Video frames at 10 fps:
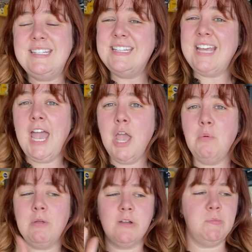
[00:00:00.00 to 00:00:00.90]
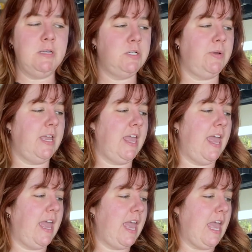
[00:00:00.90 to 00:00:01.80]
Today we are going to be doing
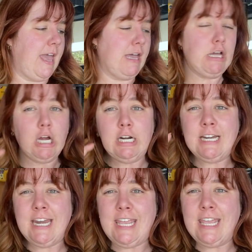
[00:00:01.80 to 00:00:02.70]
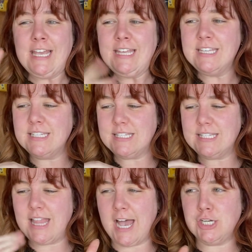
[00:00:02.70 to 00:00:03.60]
a gardening
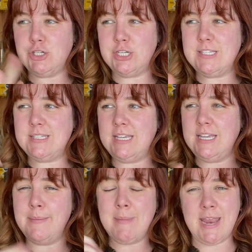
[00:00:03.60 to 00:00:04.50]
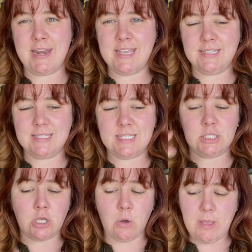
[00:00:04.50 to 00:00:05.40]
slash seed maintenance,
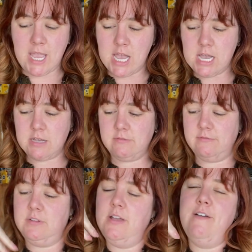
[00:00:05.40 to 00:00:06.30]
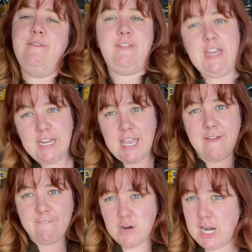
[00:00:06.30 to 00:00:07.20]
sowing,
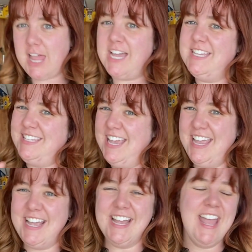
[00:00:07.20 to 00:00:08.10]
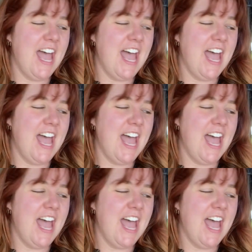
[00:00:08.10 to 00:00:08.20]
feeding, fertilizing,